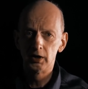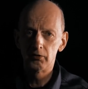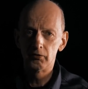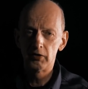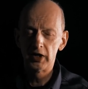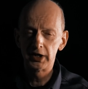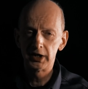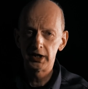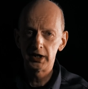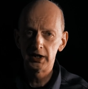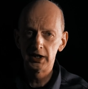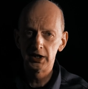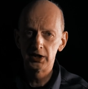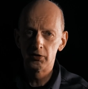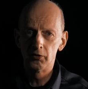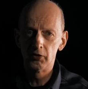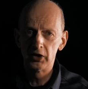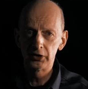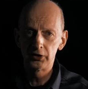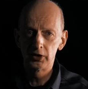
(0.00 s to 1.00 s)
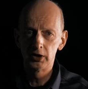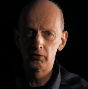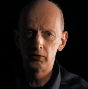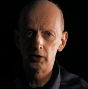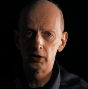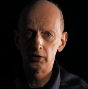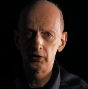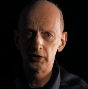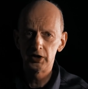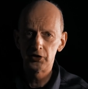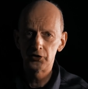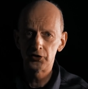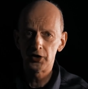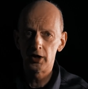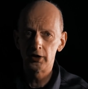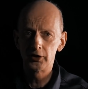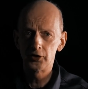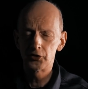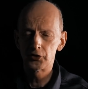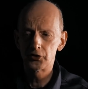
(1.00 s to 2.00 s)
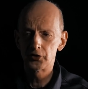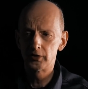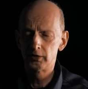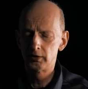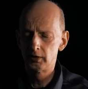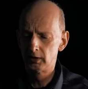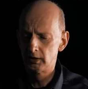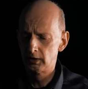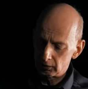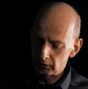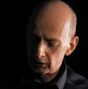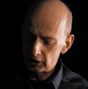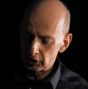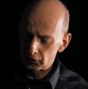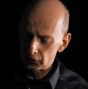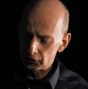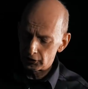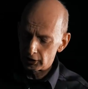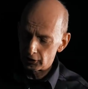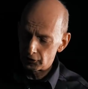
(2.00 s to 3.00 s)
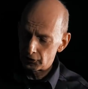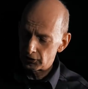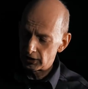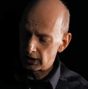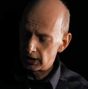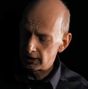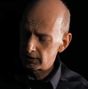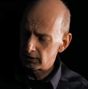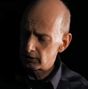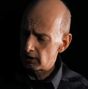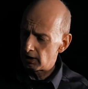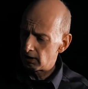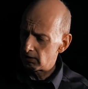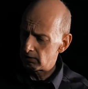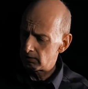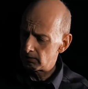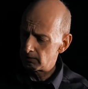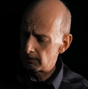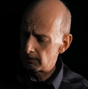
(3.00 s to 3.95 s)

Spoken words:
very innovative designs. This Cylindra